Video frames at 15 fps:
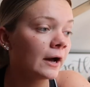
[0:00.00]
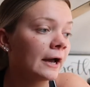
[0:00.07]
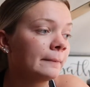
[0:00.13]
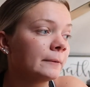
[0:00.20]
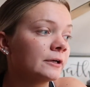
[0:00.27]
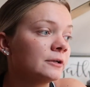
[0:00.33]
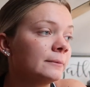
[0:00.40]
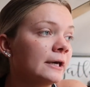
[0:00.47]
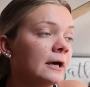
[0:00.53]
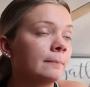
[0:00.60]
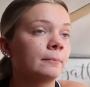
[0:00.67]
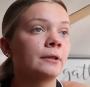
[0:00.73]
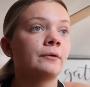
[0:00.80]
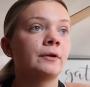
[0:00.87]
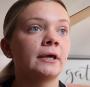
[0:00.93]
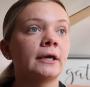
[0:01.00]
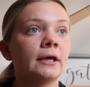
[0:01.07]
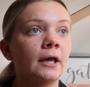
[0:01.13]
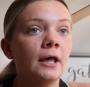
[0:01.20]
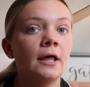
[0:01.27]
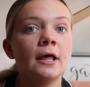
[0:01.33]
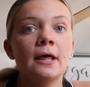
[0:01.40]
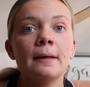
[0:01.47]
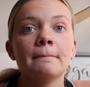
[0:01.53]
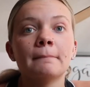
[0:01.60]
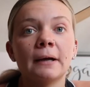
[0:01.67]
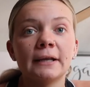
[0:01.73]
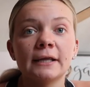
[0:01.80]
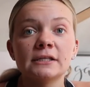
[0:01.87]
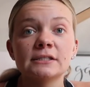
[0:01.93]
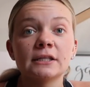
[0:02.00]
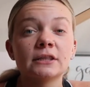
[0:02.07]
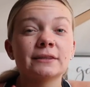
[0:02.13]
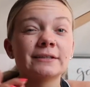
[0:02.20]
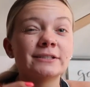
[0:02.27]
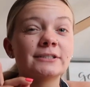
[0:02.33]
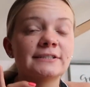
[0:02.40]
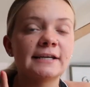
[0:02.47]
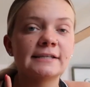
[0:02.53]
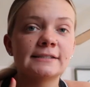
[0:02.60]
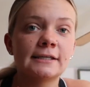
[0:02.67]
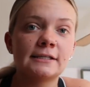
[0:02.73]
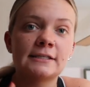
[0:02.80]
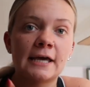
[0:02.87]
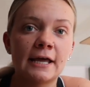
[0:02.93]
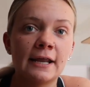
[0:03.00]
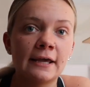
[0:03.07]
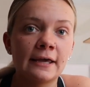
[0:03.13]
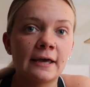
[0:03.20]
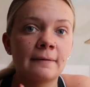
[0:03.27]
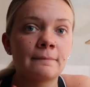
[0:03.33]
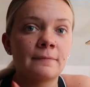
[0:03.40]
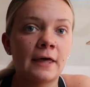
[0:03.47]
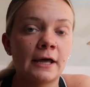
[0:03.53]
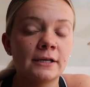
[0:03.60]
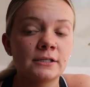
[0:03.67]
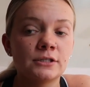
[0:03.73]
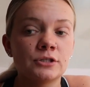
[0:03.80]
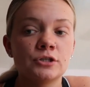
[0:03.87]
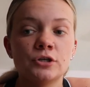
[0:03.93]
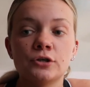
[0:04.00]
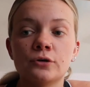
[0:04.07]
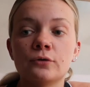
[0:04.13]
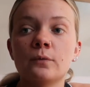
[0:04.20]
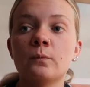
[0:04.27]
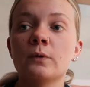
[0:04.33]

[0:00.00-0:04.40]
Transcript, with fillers: I'm going to be uploading Mondays and Thursdays at ten A M That is new.